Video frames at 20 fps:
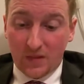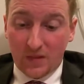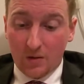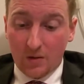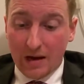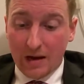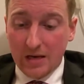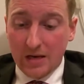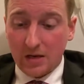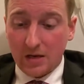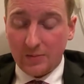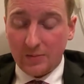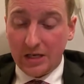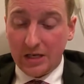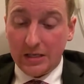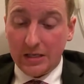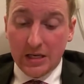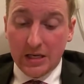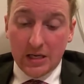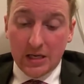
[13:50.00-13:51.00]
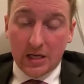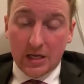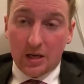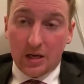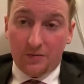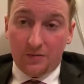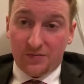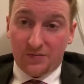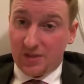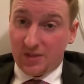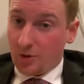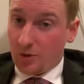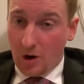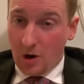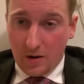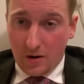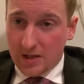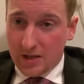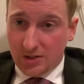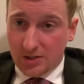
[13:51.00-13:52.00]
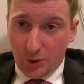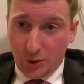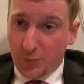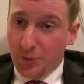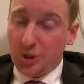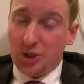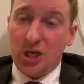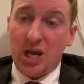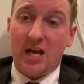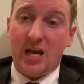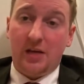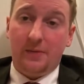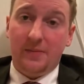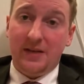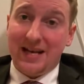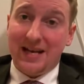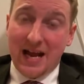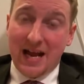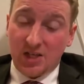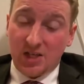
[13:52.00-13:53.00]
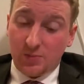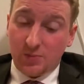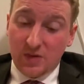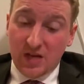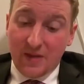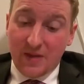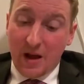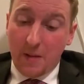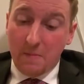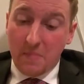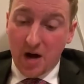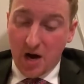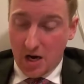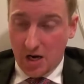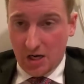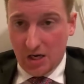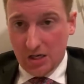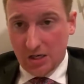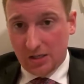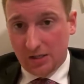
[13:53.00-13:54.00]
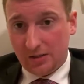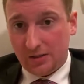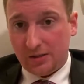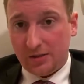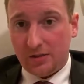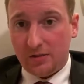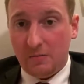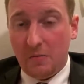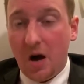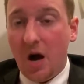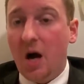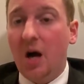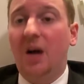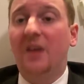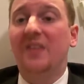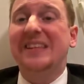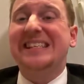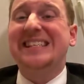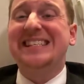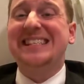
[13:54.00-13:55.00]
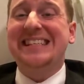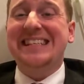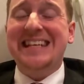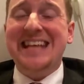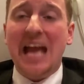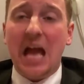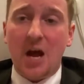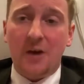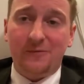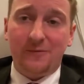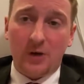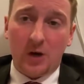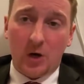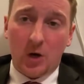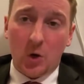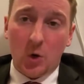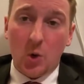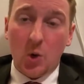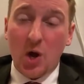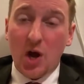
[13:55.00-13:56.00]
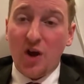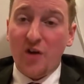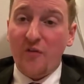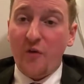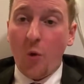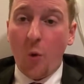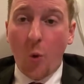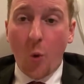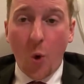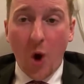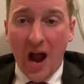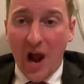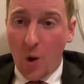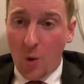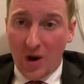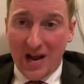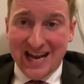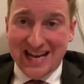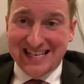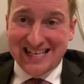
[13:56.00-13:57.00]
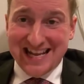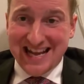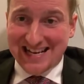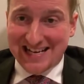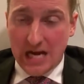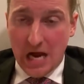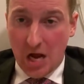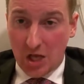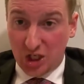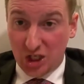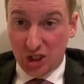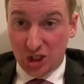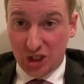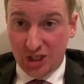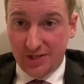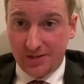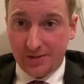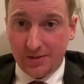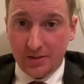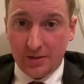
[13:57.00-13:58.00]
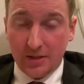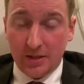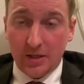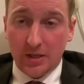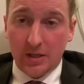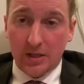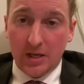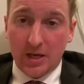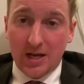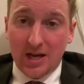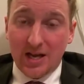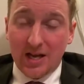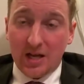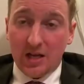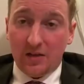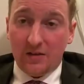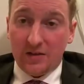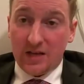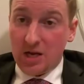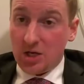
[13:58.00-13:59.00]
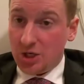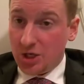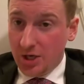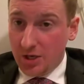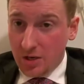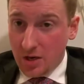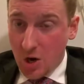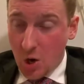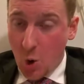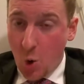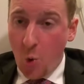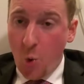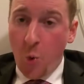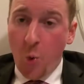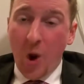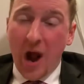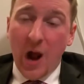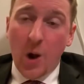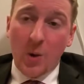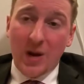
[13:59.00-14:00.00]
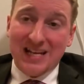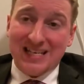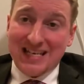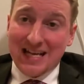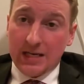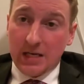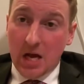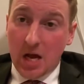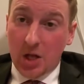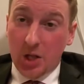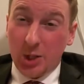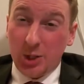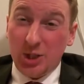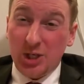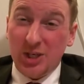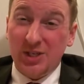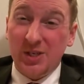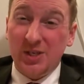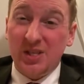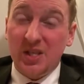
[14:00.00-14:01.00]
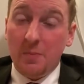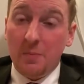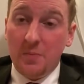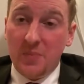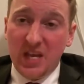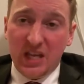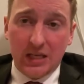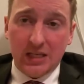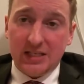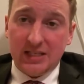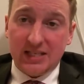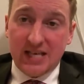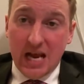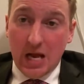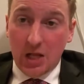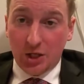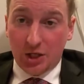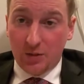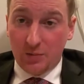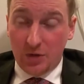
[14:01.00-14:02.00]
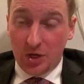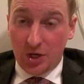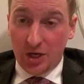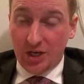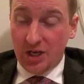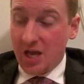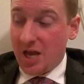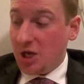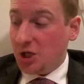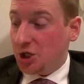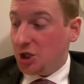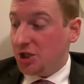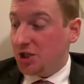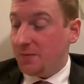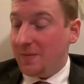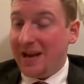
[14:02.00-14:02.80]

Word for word: Right? I mean, someone already super chatted me and asked me about Meng. Meng, the CFO of Huawei Technologies. In case you didn't know, Huawei Technologies is the biggest telecommunications